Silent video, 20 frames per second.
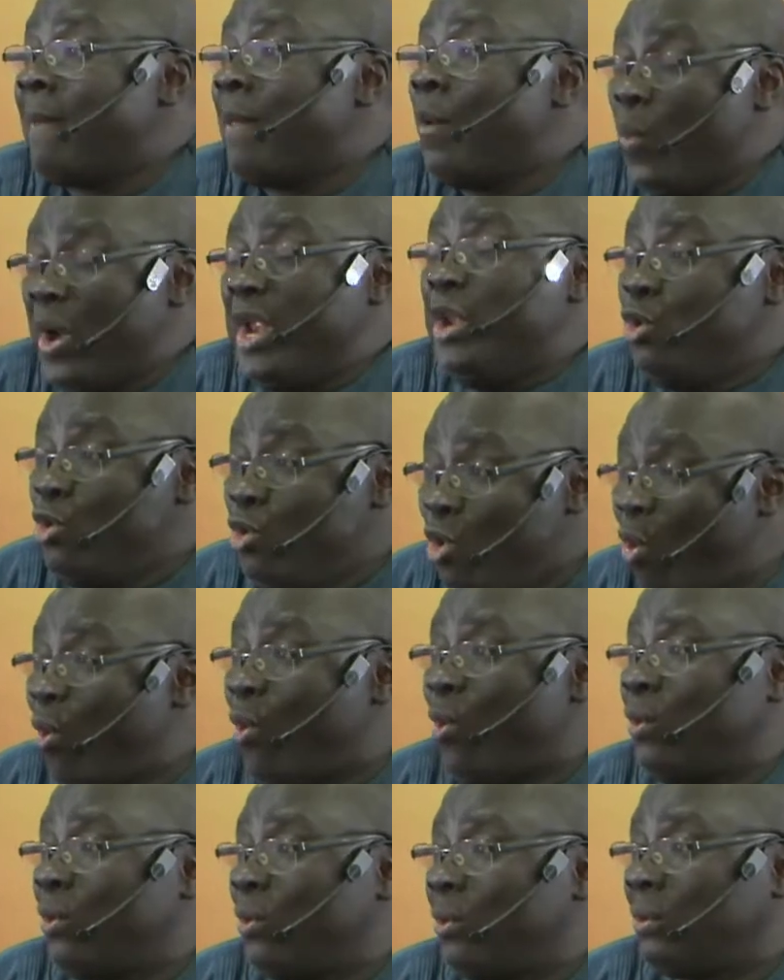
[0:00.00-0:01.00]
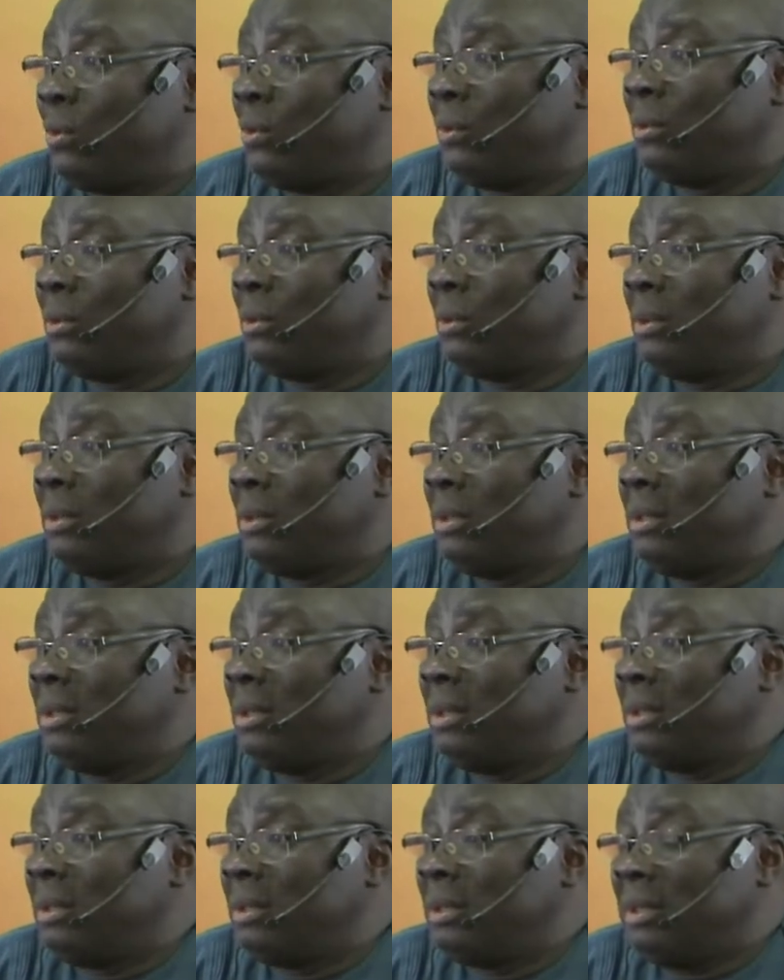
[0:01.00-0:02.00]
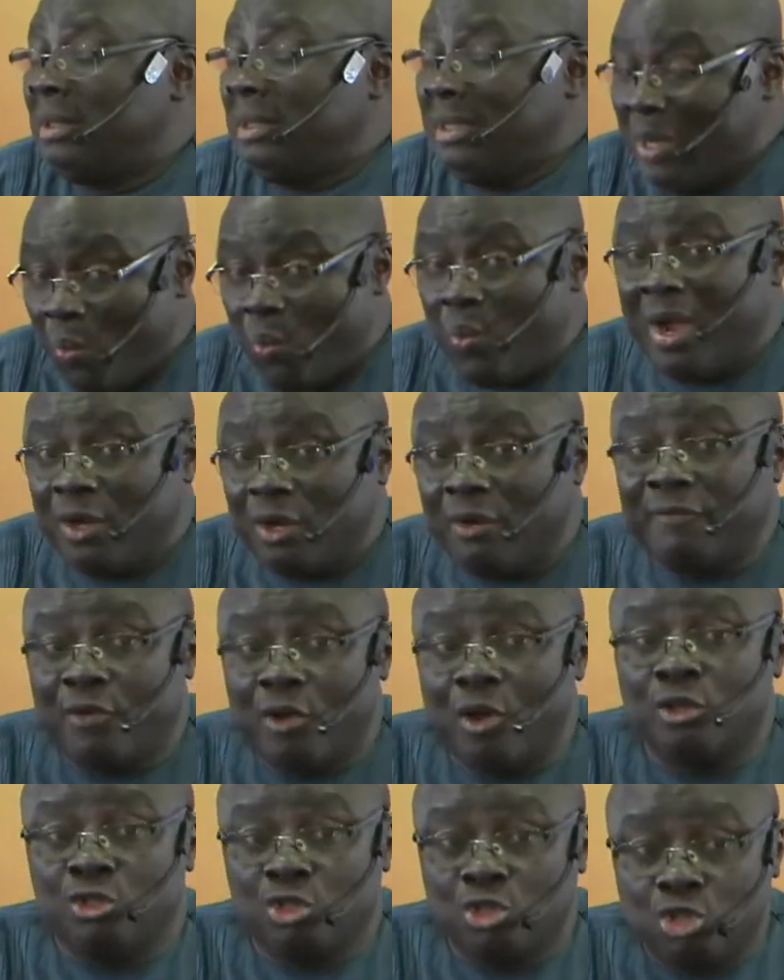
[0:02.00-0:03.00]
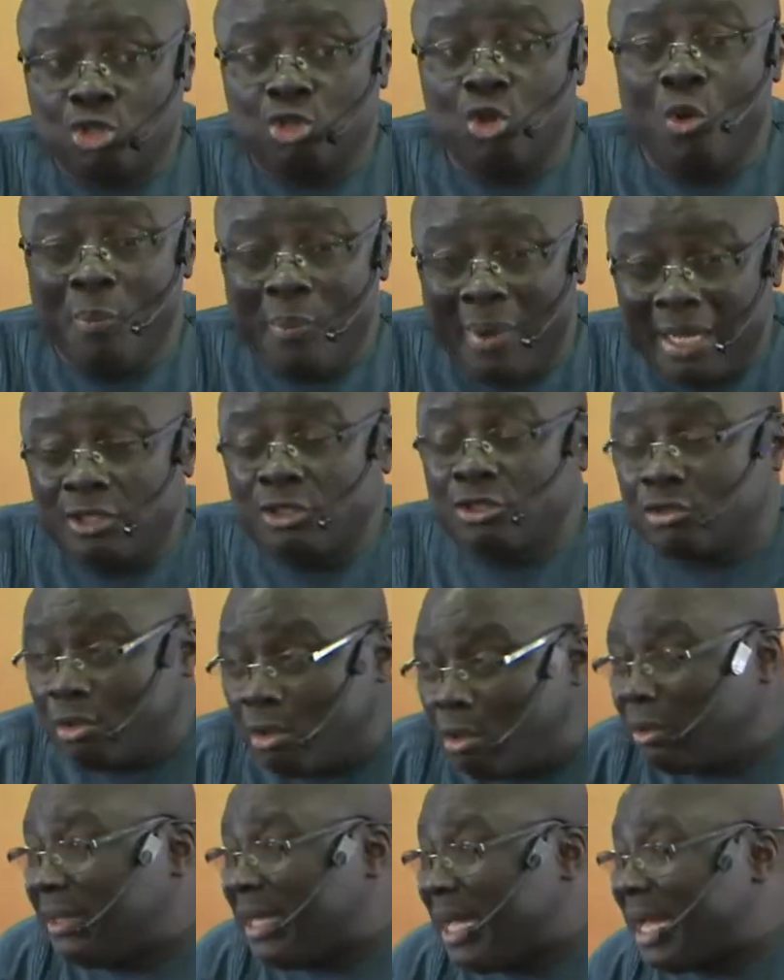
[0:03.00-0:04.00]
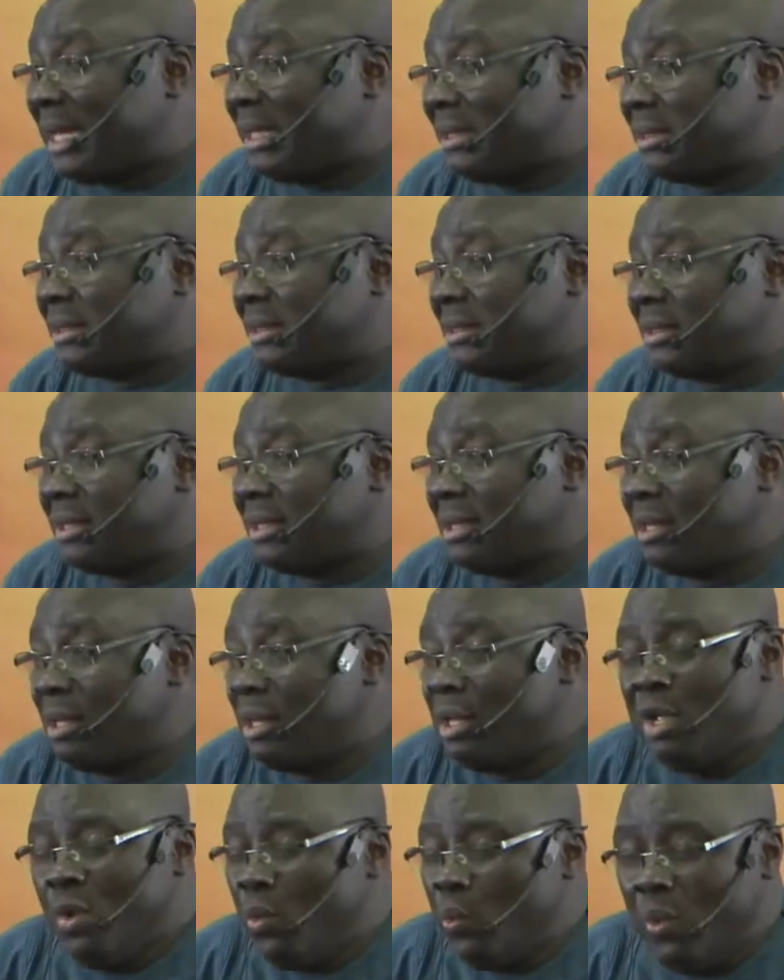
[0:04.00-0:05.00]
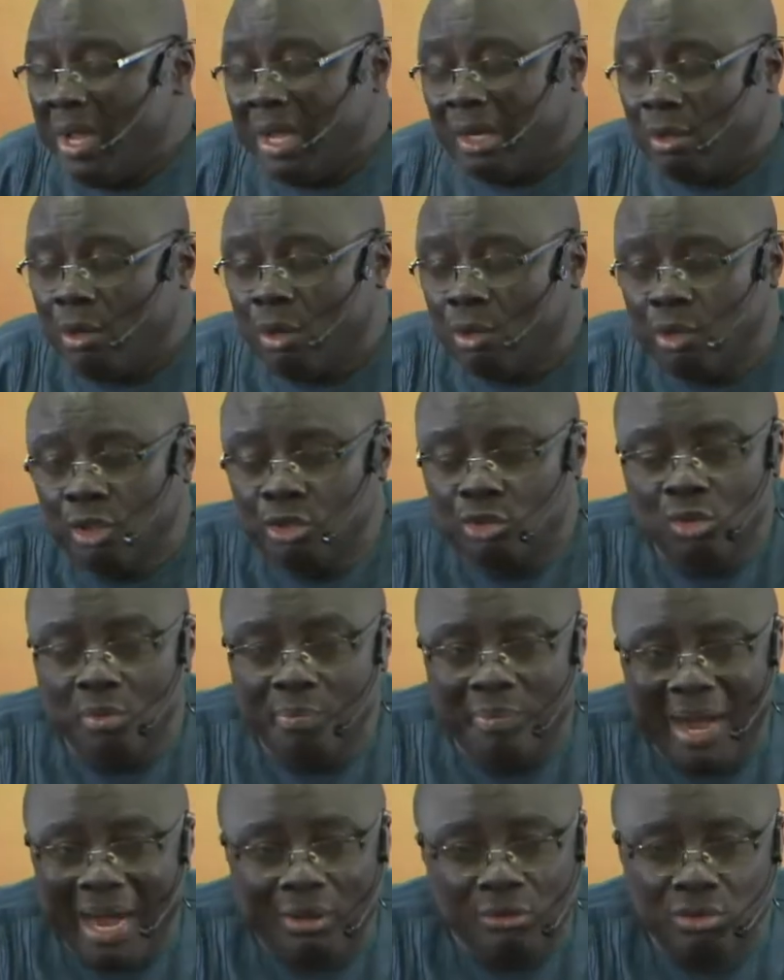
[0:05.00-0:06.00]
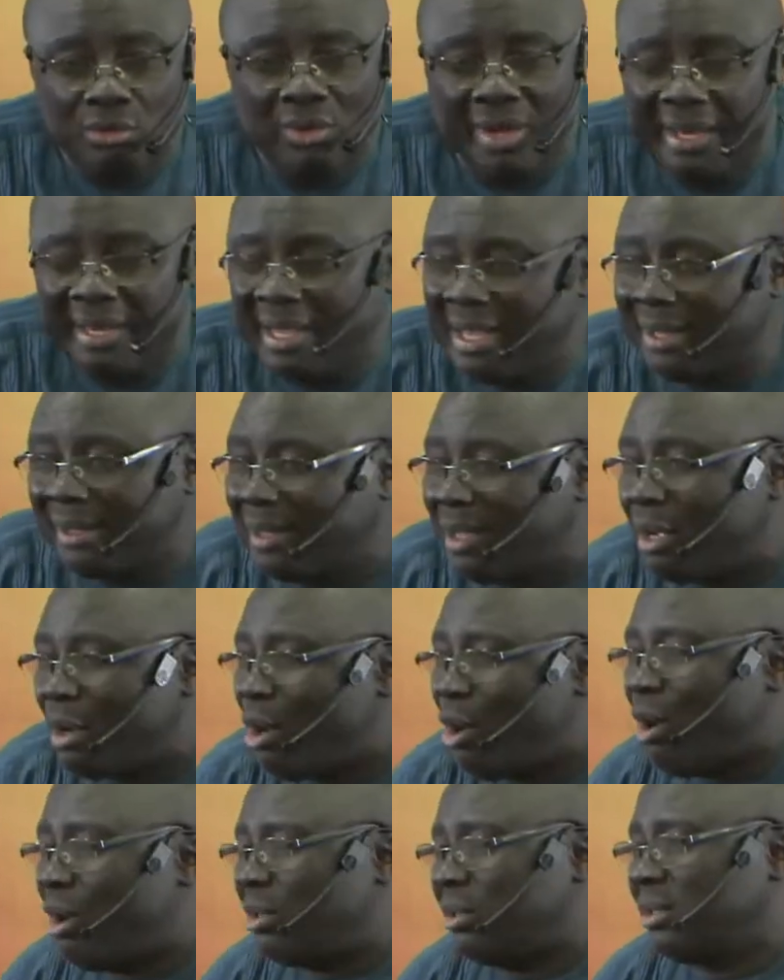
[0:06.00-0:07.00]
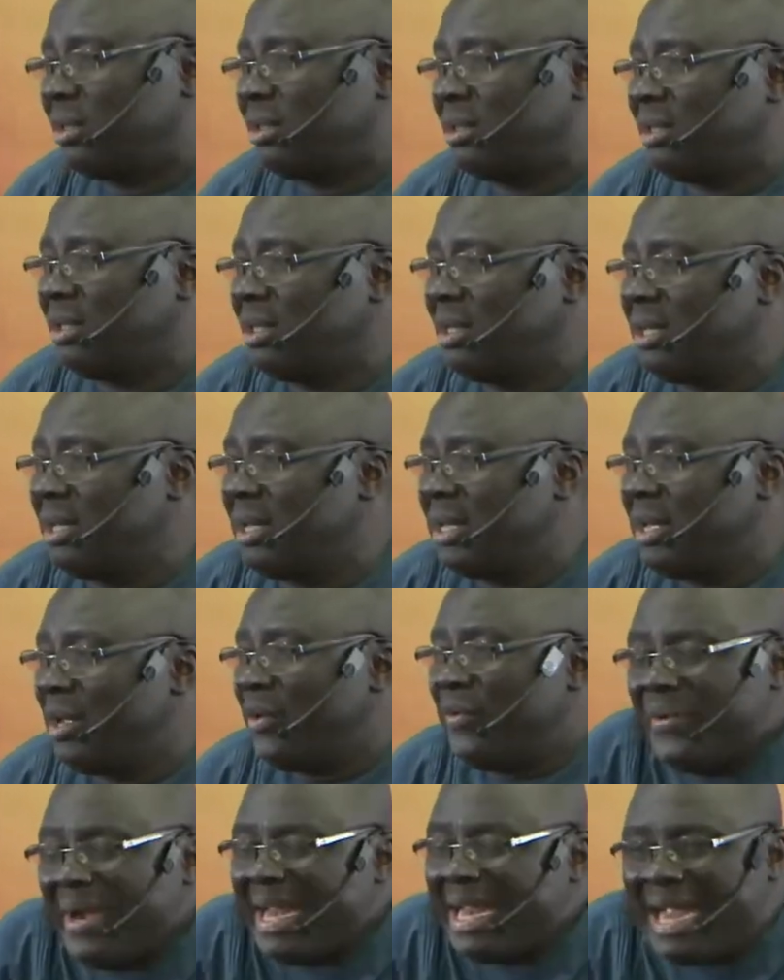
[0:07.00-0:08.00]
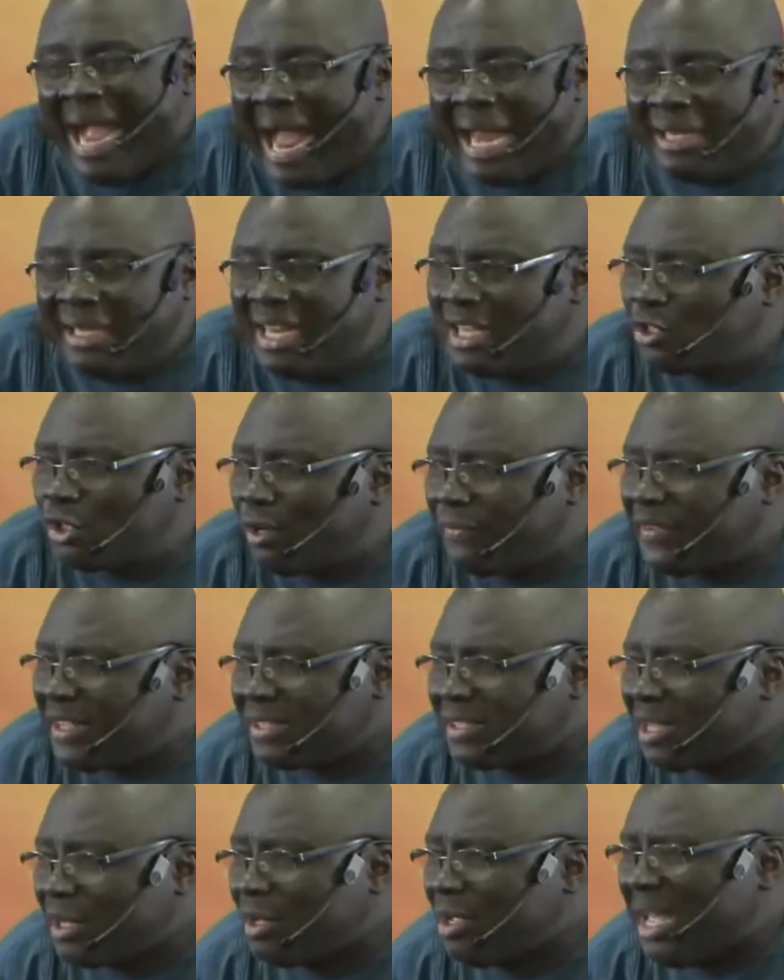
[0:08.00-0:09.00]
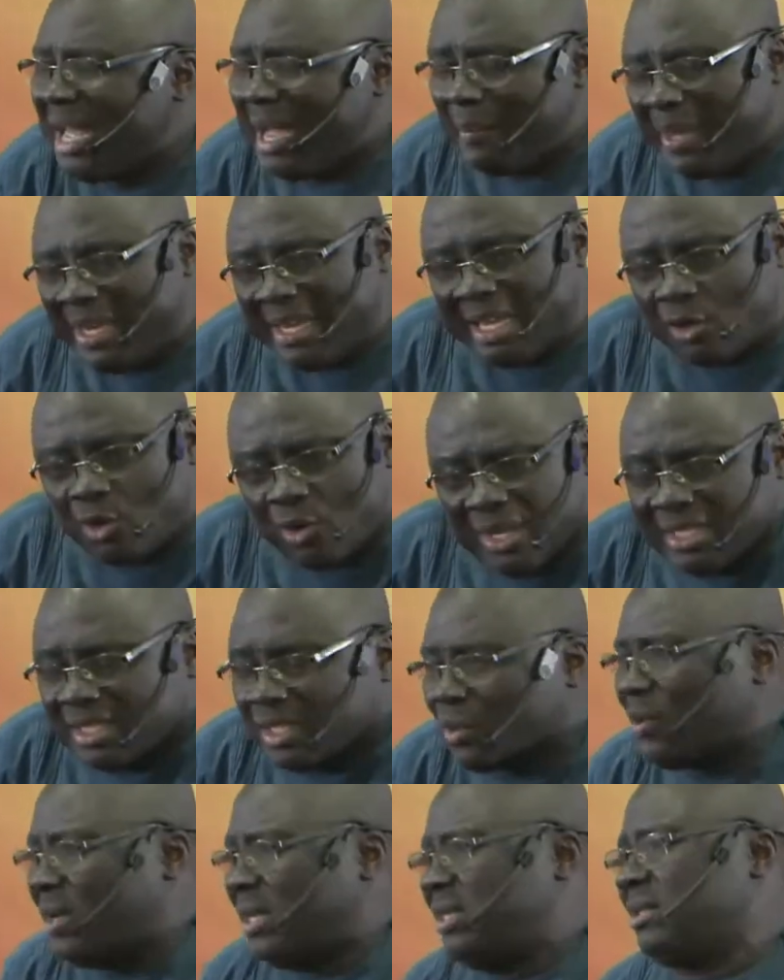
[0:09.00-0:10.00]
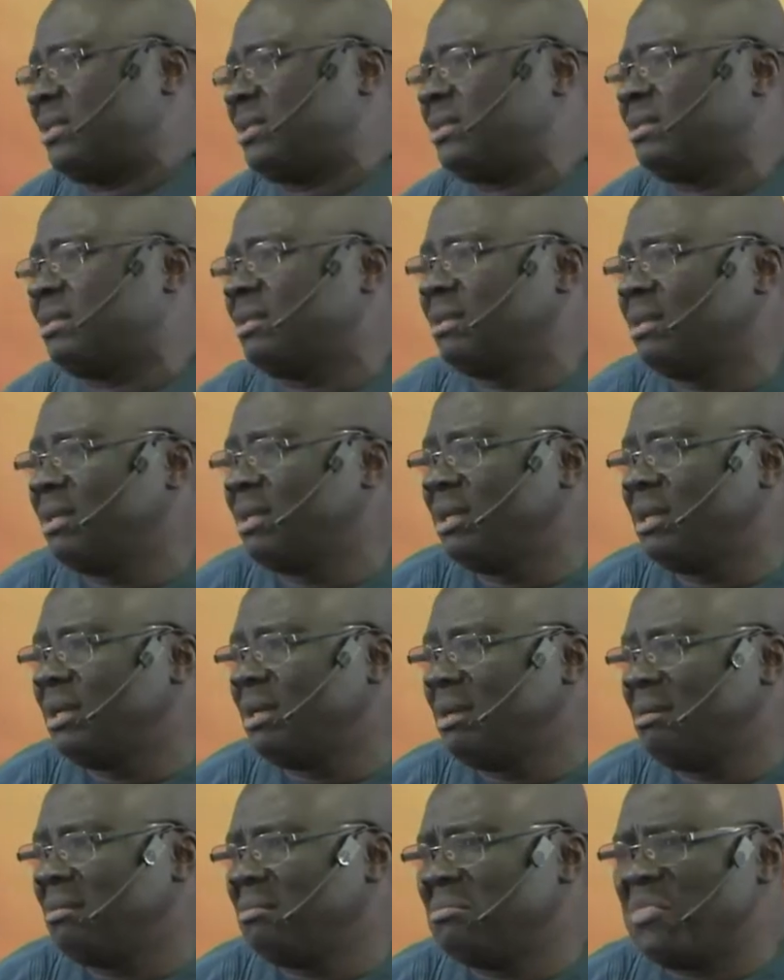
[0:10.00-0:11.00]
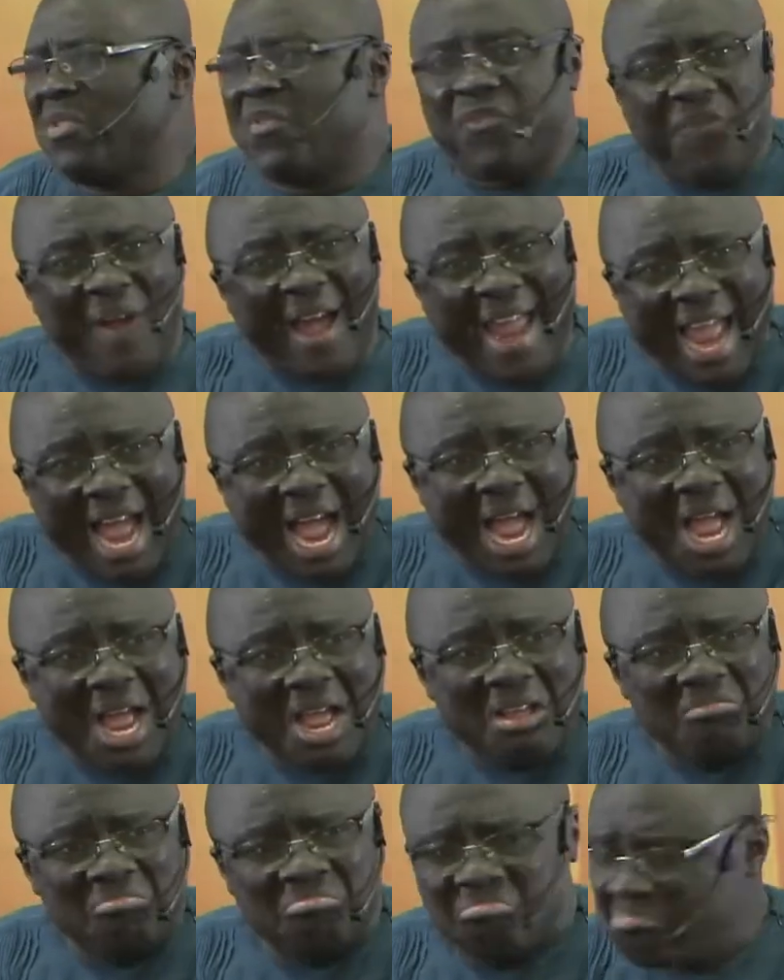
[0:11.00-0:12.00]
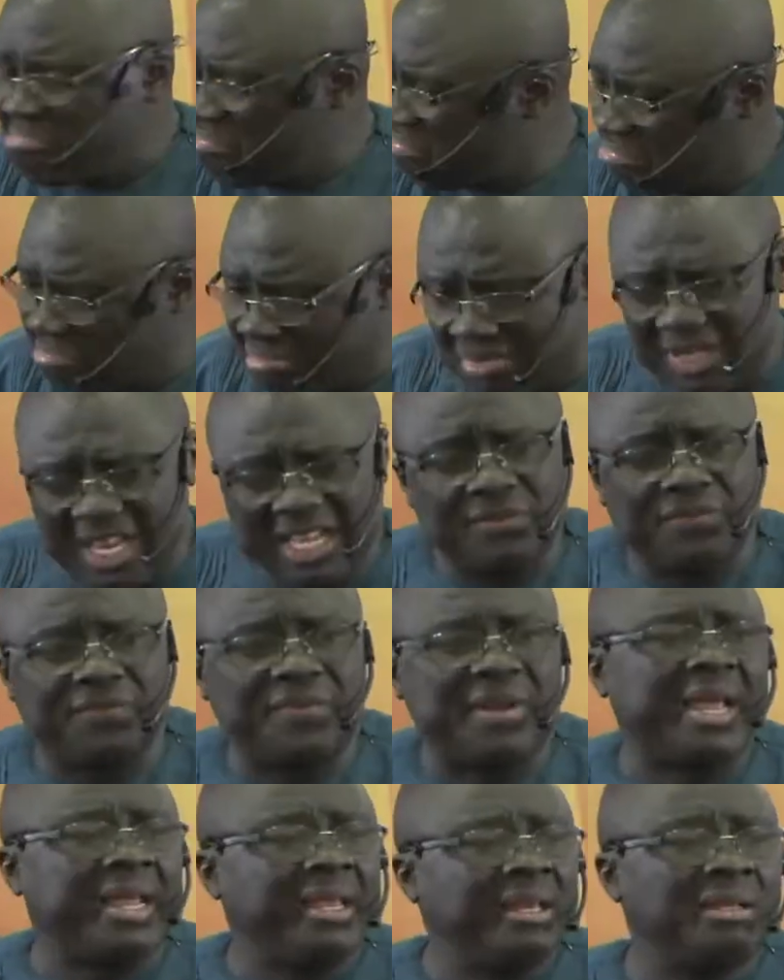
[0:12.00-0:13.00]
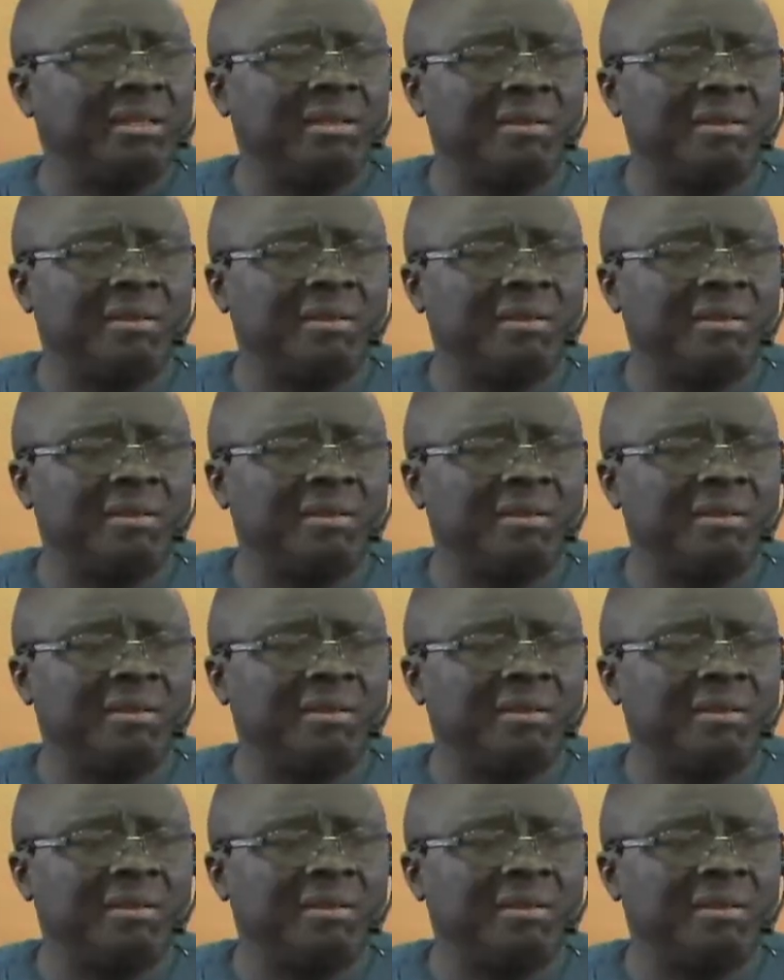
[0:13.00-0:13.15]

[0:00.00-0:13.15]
we know the word of God so much so that we are not going to bow to any other God, regardless of the I mean the consequence. Fire, that's fine.